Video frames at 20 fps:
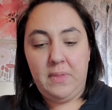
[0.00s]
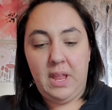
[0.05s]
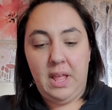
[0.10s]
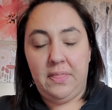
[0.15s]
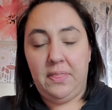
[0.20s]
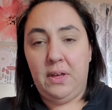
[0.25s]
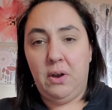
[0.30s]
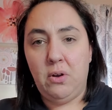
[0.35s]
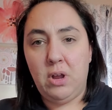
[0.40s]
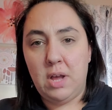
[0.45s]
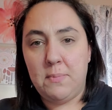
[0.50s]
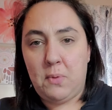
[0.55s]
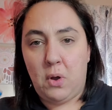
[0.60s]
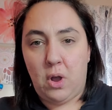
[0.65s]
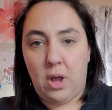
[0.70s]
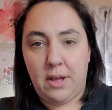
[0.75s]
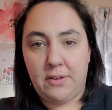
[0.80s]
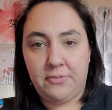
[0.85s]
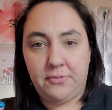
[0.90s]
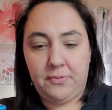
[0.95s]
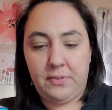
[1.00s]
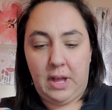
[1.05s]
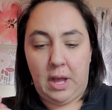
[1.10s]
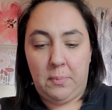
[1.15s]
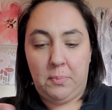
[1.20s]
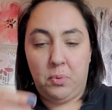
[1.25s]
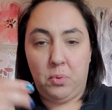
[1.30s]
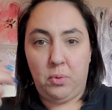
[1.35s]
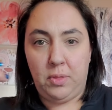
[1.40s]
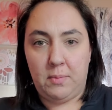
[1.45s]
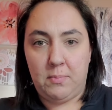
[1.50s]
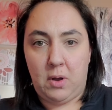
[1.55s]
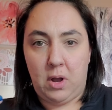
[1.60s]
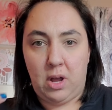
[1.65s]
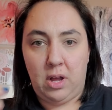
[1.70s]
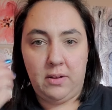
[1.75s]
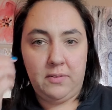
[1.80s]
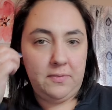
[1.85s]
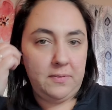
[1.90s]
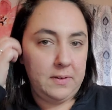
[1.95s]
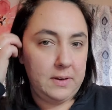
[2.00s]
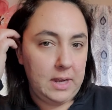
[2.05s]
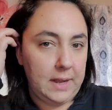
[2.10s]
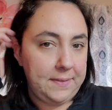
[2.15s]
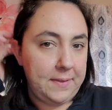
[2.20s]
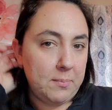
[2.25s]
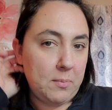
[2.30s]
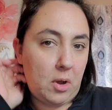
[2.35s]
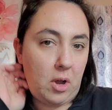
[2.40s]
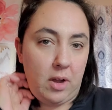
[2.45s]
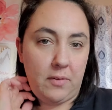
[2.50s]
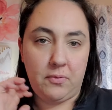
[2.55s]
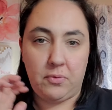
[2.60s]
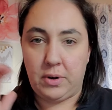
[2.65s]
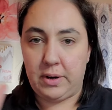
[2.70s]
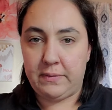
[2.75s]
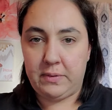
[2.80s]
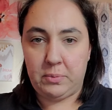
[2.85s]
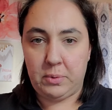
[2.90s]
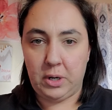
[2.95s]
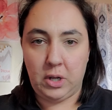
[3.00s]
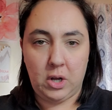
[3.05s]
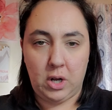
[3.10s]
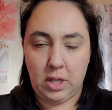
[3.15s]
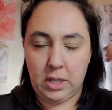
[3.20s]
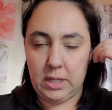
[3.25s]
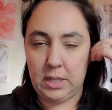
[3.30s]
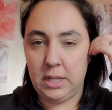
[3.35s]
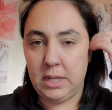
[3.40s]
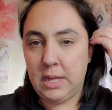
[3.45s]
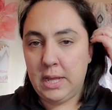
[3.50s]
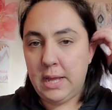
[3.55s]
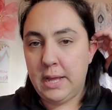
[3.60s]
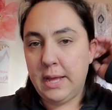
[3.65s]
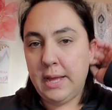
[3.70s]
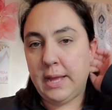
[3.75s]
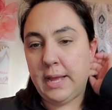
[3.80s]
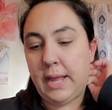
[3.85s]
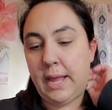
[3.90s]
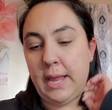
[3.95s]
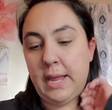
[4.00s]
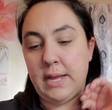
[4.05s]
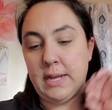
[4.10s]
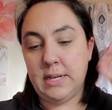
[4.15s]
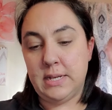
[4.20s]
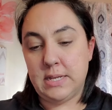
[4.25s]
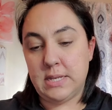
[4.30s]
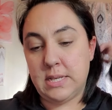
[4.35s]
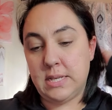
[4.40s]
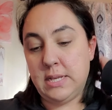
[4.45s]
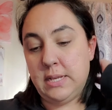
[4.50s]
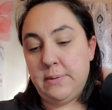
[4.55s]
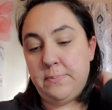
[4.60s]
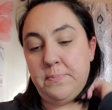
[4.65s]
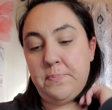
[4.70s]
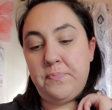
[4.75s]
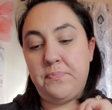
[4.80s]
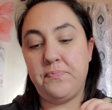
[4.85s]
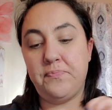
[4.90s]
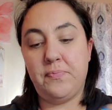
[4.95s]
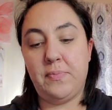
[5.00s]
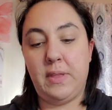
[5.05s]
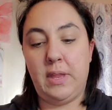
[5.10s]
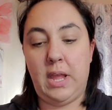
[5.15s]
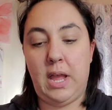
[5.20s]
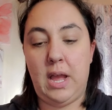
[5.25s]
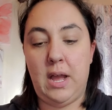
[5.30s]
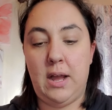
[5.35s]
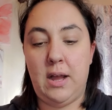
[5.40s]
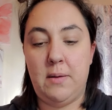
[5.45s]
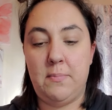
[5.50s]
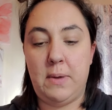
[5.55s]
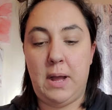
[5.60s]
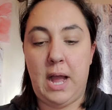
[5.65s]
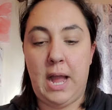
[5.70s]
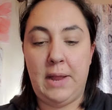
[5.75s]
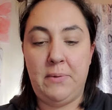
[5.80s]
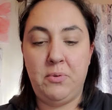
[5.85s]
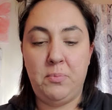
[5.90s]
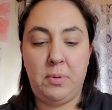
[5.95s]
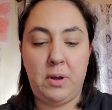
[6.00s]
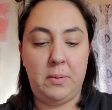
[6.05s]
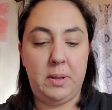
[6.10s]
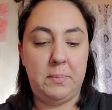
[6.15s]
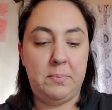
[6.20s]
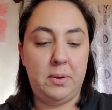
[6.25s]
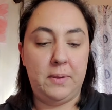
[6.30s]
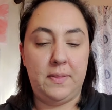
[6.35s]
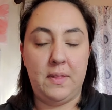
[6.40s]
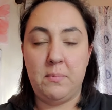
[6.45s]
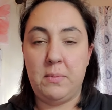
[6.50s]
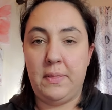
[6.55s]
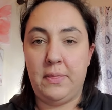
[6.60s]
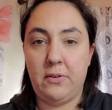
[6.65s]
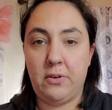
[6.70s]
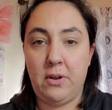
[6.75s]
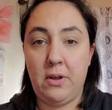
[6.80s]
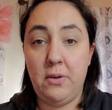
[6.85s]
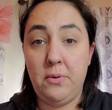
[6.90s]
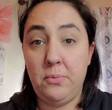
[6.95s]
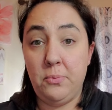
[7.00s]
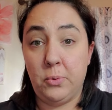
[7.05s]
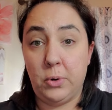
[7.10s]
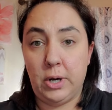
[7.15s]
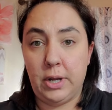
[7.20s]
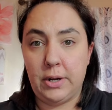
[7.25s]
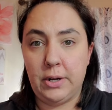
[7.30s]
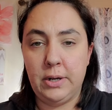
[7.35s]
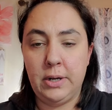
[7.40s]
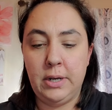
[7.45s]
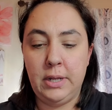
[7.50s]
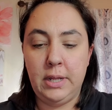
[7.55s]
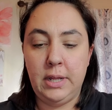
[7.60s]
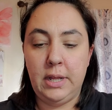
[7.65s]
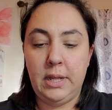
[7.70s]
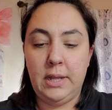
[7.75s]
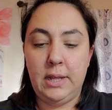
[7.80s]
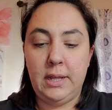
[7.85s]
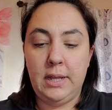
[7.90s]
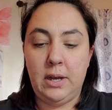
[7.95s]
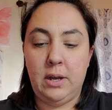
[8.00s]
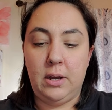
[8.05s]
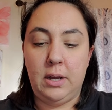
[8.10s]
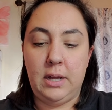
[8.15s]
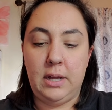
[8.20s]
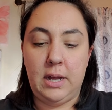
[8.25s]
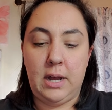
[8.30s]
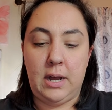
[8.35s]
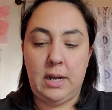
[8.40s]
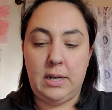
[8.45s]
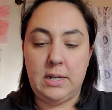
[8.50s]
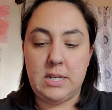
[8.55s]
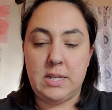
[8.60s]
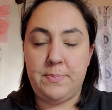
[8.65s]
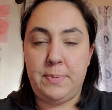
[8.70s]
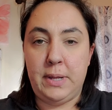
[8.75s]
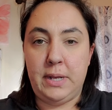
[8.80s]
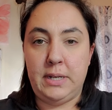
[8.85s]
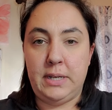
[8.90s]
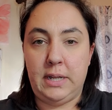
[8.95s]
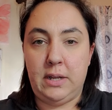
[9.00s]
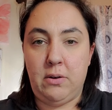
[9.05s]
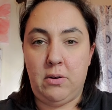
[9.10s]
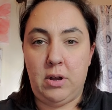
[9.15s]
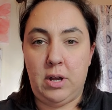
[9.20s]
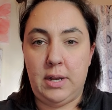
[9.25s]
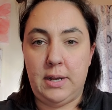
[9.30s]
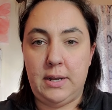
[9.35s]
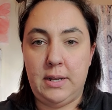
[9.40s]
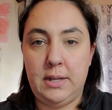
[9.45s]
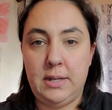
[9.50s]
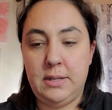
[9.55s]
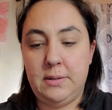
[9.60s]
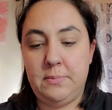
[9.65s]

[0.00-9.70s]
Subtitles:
they'll come off. I'll pull them off, cut them off, whatever you want to call it. And I will probably put them in their own water, depending on,